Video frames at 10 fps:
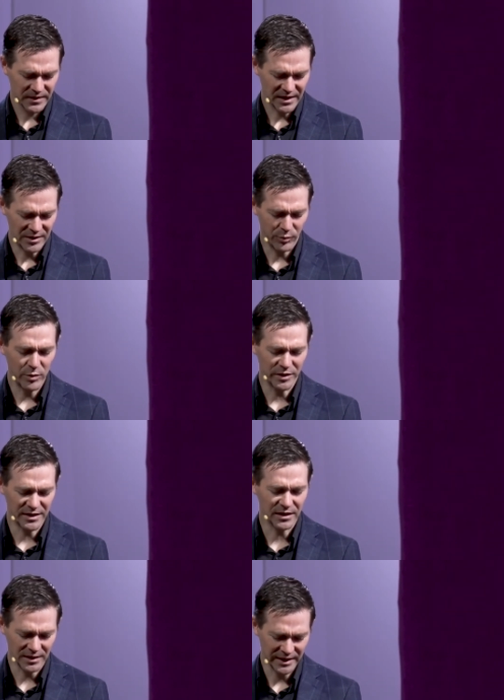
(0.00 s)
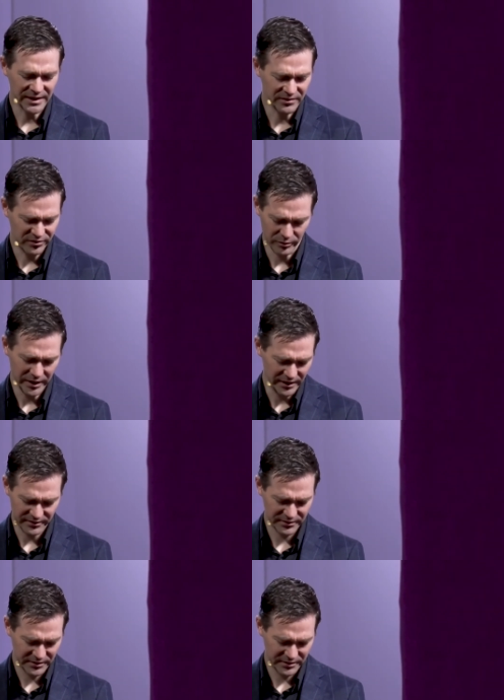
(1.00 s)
and we would cling to it,